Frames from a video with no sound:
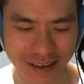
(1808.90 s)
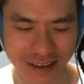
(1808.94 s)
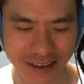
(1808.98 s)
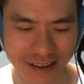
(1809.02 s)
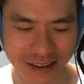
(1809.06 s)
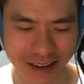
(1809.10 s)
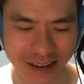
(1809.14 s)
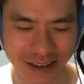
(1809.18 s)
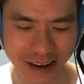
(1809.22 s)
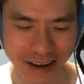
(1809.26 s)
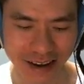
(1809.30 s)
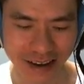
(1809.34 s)

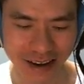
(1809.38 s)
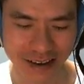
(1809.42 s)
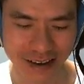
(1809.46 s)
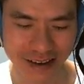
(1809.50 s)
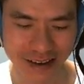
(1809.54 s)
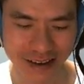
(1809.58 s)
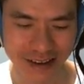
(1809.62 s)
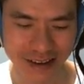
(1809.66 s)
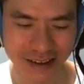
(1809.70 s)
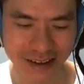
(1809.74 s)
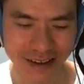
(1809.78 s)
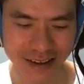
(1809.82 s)
I
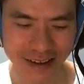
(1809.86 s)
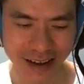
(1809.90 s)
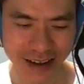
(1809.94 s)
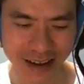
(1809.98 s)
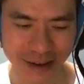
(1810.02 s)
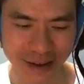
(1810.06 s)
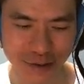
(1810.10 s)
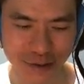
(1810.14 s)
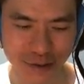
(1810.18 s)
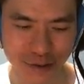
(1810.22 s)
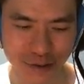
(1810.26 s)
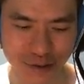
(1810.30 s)

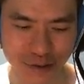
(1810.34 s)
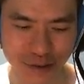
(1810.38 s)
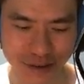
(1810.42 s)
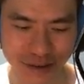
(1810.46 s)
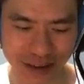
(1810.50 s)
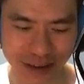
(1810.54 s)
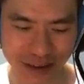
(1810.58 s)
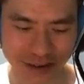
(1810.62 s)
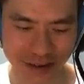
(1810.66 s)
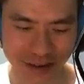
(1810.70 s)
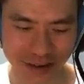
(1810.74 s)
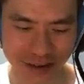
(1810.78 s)
drew
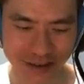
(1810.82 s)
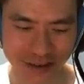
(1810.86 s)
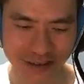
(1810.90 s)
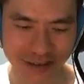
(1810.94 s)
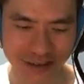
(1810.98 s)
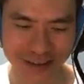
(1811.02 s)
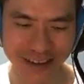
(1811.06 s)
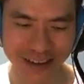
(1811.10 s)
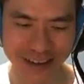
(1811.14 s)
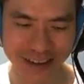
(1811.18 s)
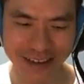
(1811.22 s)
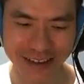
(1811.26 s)

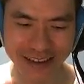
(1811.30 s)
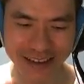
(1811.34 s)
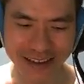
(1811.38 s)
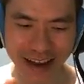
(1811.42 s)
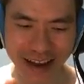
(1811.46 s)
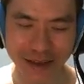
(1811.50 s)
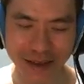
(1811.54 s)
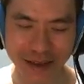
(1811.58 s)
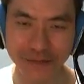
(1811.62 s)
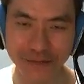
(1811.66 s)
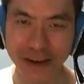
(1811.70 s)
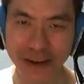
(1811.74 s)

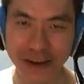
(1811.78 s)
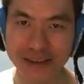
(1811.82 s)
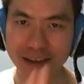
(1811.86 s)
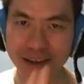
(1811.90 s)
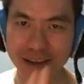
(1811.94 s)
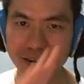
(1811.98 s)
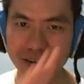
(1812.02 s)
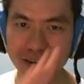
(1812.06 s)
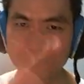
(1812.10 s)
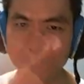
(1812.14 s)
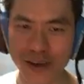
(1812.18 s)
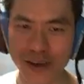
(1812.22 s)
Iron Fan. Is like,
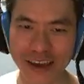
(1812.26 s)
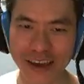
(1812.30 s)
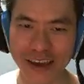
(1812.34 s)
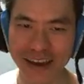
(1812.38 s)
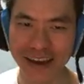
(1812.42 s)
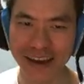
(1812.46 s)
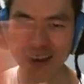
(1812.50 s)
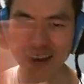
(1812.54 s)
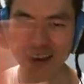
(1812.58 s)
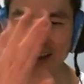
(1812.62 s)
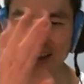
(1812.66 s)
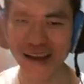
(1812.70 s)
okay,
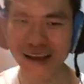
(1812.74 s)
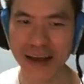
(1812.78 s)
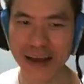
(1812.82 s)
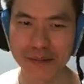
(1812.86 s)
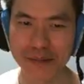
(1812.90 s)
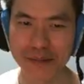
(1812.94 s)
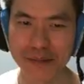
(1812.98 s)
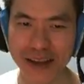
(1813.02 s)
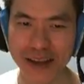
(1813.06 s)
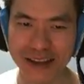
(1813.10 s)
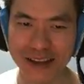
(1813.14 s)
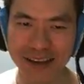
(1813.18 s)
I'm
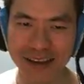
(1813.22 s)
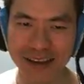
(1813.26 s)
done.